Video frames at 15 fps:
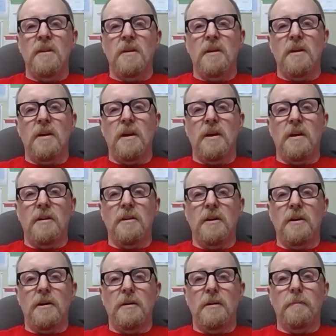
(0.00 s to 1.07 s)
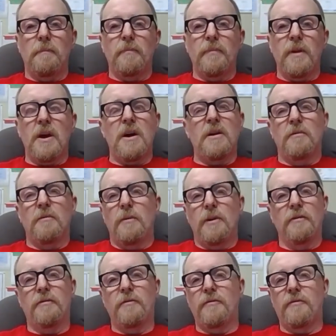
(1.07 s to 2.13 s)
And um, yeah,
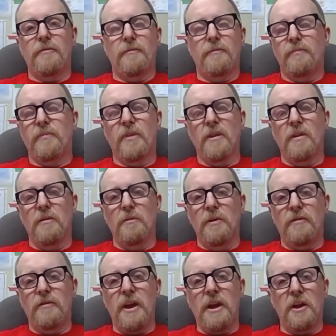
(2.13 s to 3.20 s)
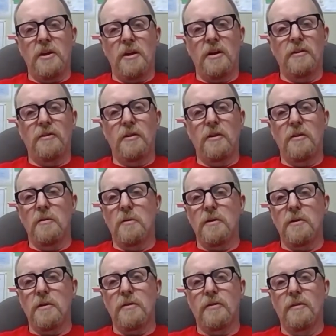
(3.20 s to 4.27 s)
we've we've taken on to the north.